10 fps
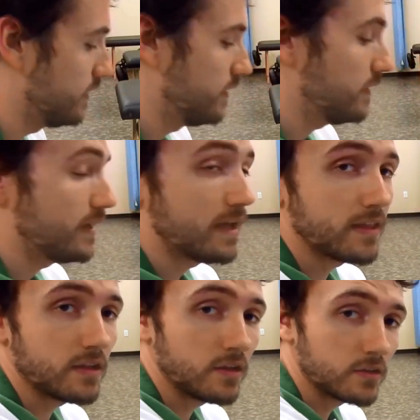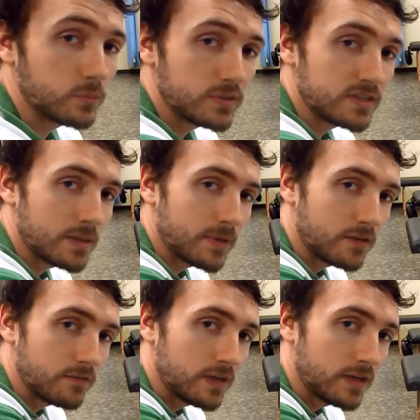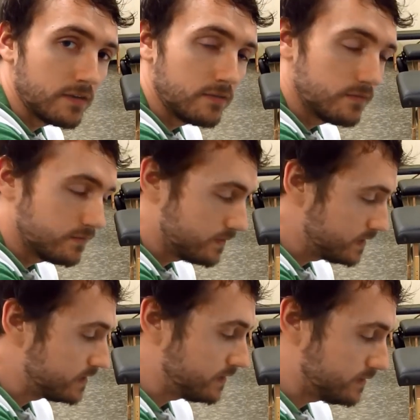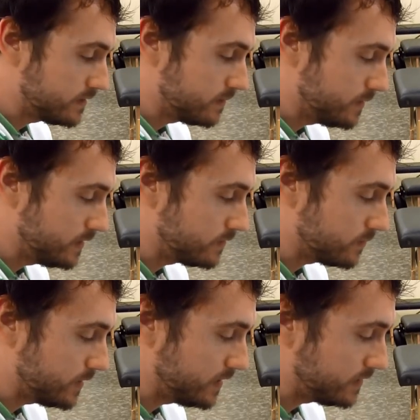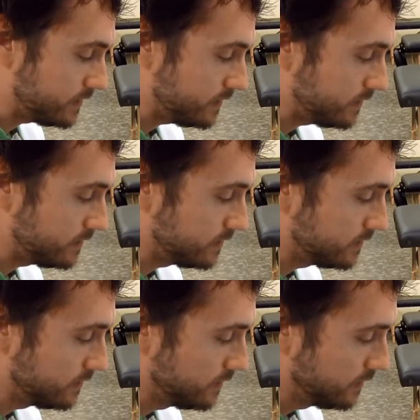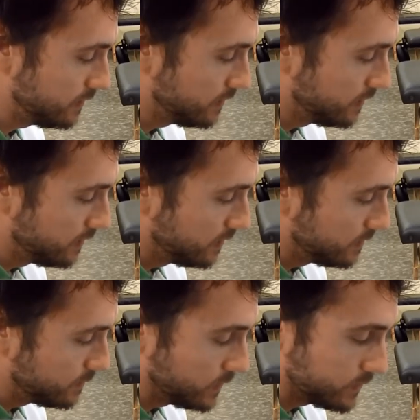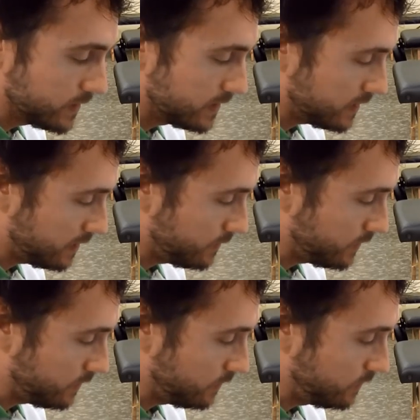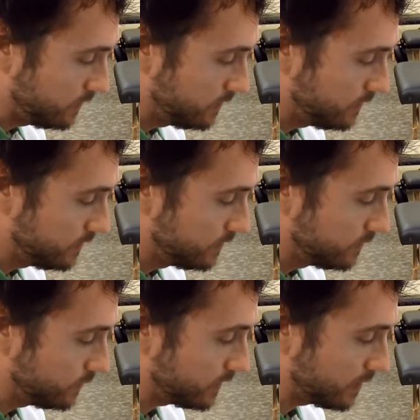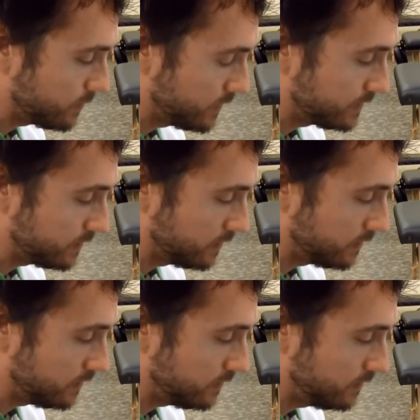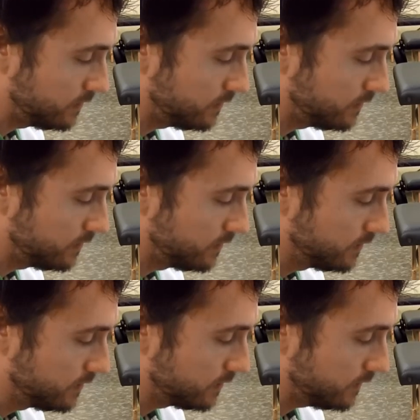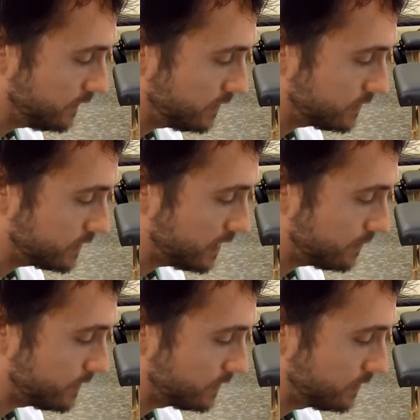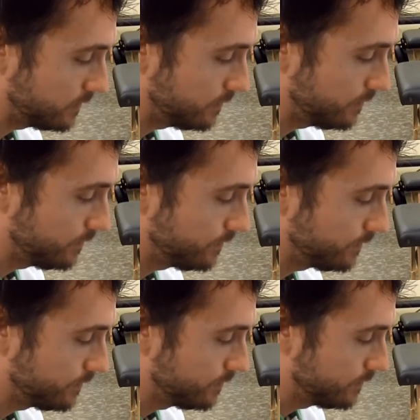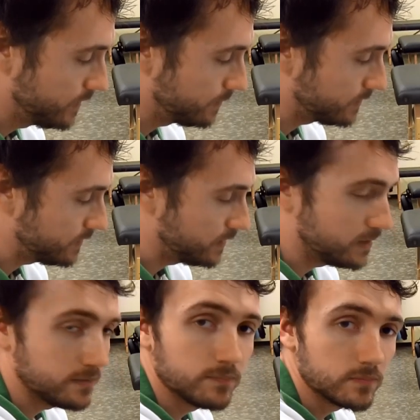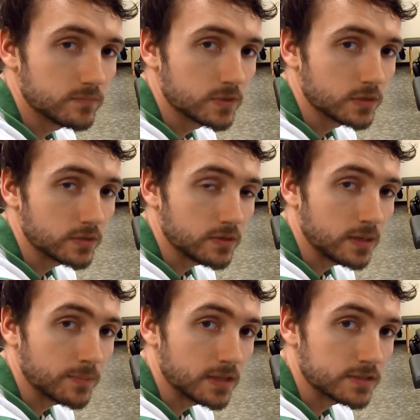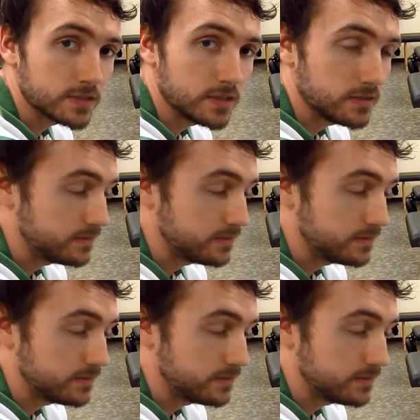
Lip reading: Oh yeah, that other 1 time out of 5, it tends to be trapezius. Most of the time though, when I press on levator scapula, people say, holy crap, that's it.